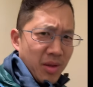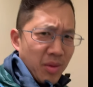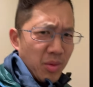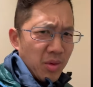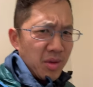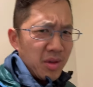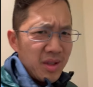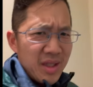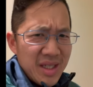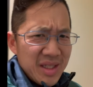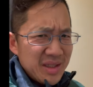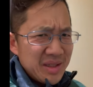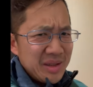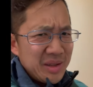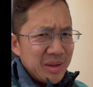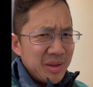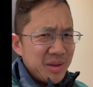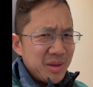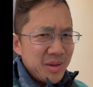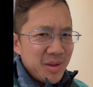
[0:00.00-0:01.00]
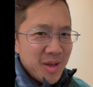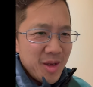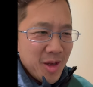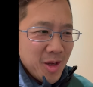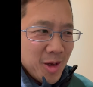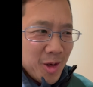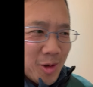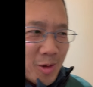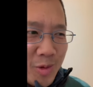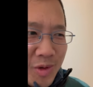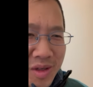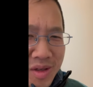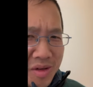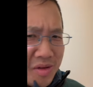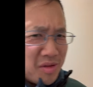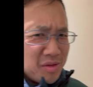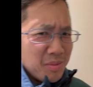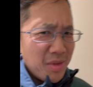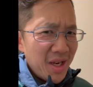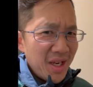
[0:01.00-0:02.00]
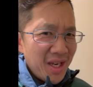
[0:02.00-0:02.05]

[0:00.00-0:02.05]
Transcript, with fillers: the world, I still wouldn't use my